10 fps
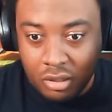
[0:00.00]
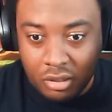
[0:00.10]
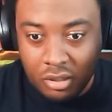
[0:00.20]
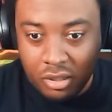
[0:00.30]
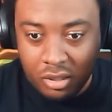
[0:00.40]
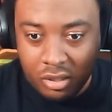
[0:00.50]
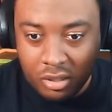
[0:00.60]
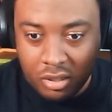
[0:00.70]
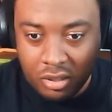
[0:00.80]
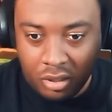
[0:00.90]
Wait,
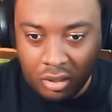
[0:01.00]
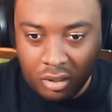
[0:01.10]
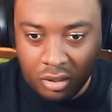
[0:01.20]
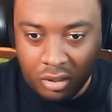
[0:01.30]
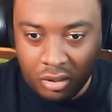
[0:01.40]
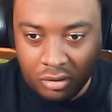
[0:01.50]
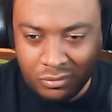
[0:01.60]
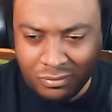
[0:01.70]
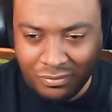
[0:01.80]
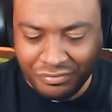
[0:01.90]
is that
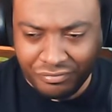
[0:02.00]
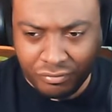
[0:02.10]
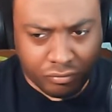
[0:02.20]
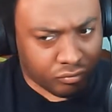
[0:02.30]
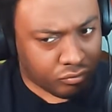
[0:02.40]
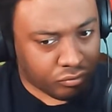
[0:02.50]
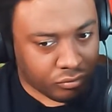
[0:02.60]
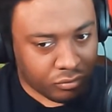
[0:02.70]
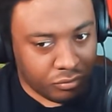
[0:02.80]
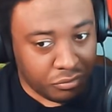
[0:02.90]
Bowser? And
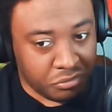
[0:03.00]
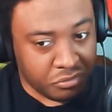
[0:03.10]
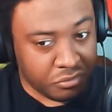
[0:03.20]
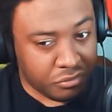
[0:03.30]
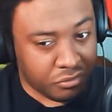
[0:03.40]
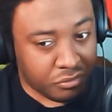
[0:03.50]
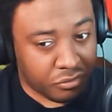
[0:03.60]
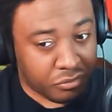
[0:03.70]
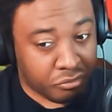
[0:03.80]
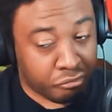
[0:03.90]
he's joining the team?
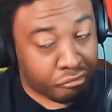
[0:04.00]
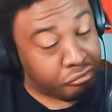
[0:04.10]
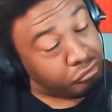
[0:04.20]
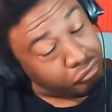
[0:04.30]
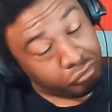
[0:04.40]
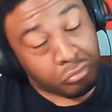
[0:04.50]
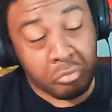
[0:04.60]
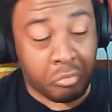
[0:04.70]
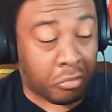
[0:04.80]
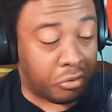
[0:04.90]

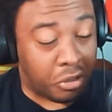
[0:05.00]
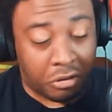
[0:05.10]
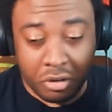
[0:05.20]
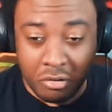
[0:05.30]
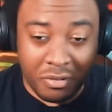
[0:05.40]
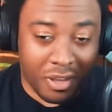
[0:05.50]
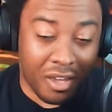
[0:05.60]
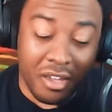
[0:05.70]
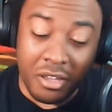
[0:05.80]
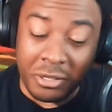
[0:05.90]
Well,
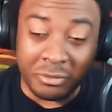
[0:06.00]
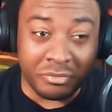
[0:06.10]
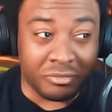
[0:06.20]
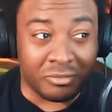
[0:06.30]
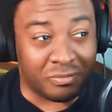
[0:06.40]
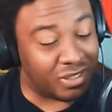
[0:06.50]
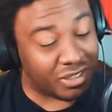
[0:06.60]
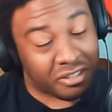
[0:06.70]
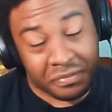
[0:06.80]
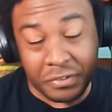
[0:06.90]
okay.
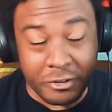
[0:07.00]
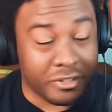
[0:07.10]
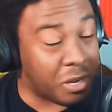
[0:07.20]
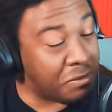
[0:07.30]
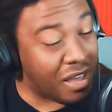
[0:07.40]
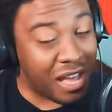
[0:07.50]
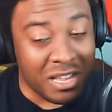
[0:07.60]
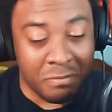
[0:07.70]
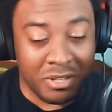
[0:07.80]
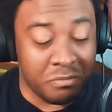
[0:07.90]
not the first time it
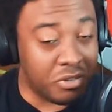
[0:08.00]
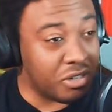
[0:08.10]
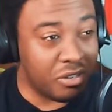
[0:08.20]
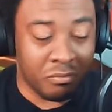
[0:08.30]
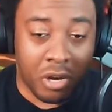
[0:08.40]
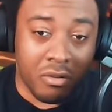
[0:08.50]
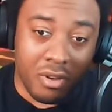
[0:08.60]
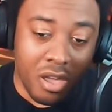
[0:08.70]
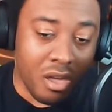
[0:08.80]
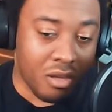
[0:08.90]
happened, but Nintendo
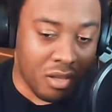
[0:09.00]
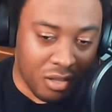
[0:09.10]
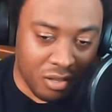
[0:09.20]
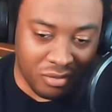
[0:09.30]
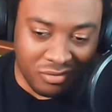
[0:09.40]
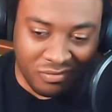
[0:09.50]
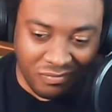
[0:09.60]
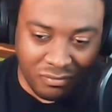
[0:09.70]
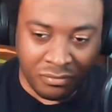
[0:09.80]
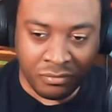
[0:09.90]
okay. Switch system October
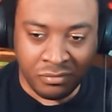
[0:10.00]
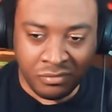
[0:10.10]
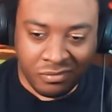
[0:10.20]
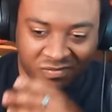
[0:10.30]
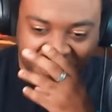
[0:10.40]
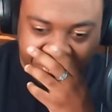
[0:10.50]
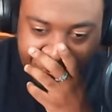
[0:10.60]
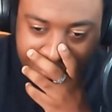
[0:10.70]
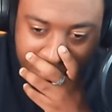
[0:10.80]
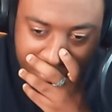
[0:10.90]
20th.
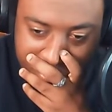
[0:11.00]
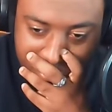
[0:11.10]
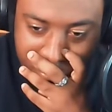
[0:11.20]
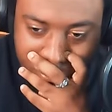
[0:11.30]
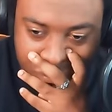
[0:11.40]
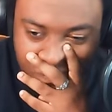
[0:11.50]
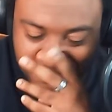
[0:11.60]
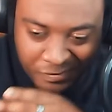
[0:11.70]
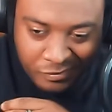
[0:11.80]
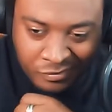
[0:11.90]
Pre-orders begin today on
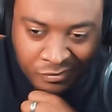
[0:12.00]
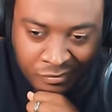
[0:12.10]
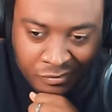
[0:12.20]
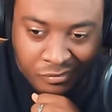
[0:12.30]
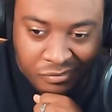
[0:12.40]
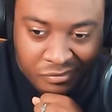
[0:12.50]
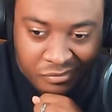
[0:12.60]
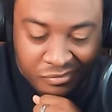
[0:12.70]
Nintendo eShop.